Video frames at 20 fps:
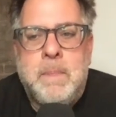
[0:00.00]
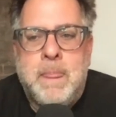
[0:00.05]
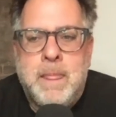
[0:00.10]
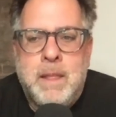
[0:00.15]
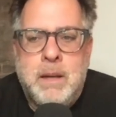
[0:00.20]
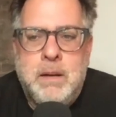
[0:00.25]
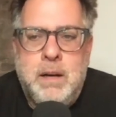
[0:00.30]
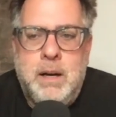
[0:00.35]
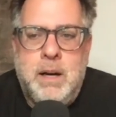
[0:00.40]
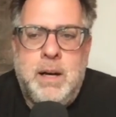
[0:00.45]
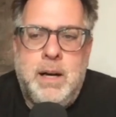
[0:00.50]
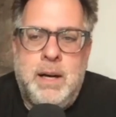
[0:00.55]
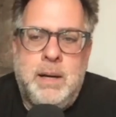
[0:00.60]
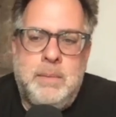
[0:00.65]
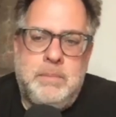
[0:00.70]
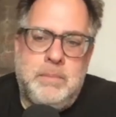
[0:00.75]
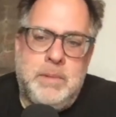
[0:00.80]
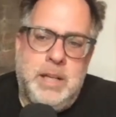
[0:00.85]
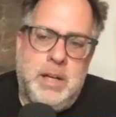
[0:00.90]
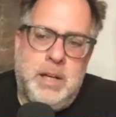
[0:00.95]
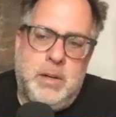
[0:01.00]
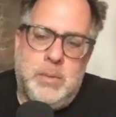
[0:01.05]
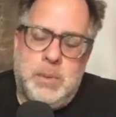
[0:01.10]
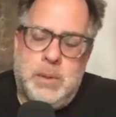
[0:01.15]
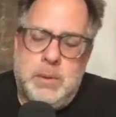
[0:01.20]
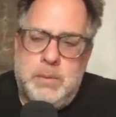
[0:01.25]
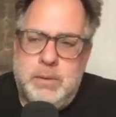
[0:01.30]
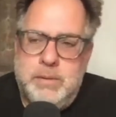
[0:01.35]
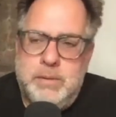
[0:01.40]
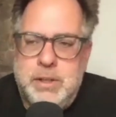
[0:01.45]
we're
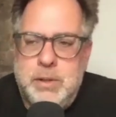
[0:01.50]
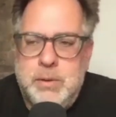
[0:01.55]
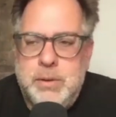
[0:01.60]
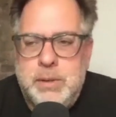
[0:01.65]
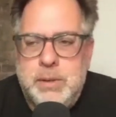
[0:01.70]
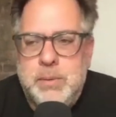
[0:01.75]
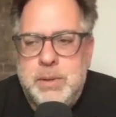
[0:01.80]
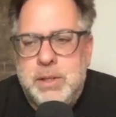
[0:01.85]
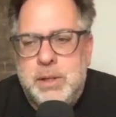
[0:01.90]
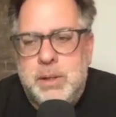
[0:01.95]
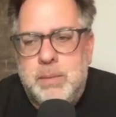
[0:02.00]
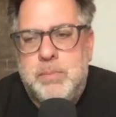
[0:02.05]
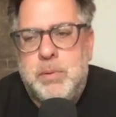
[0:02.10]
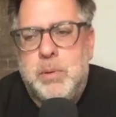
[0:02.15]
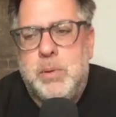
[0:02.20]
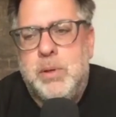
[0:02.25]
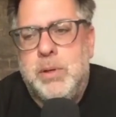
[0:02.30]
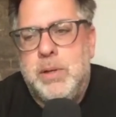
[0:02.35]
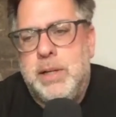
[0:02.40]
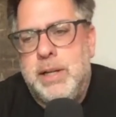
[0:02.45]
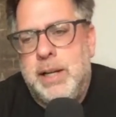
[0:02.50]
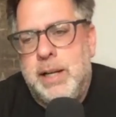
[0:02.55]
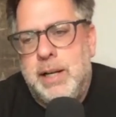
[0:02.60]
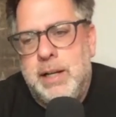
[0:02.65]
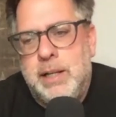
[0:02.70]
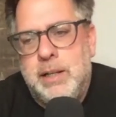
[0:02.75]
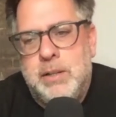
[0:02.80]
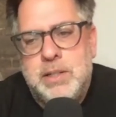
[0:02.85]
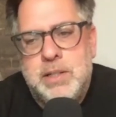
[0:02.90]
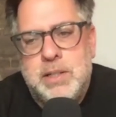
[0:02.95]
reviewing with our board and
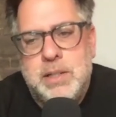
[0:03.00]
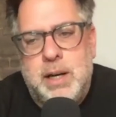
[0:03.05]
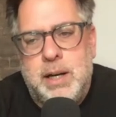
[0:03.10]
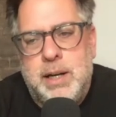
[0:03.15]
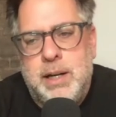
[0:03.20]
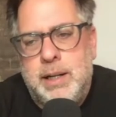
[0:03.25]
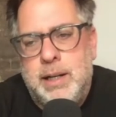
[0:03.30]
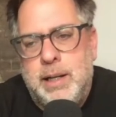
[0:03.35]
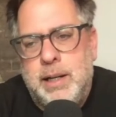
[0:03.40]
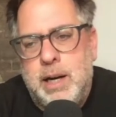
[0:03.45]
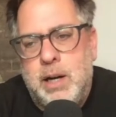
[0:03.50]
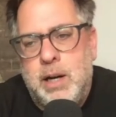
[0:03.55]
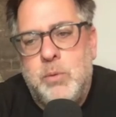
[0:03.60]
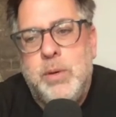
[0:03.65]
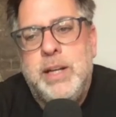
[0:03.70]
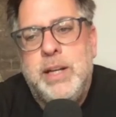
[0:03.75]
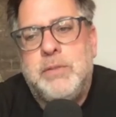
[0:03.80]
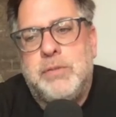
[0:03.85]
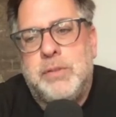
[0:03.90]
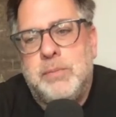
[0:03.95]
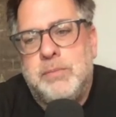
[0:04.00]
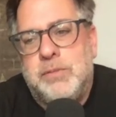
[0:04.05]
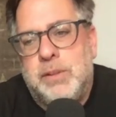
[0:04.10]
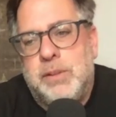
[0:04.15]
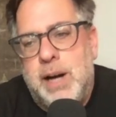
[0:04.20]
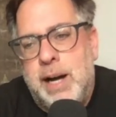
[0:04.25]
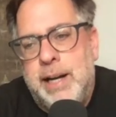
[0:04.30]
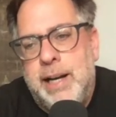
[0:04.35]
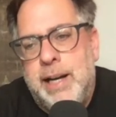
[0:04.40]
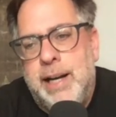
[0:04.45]
it's a week from
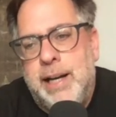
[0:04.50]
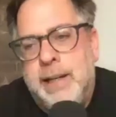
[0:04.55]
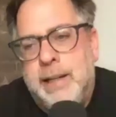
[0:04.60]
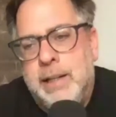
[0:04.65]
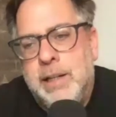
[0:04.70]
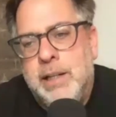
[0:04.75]
Friday.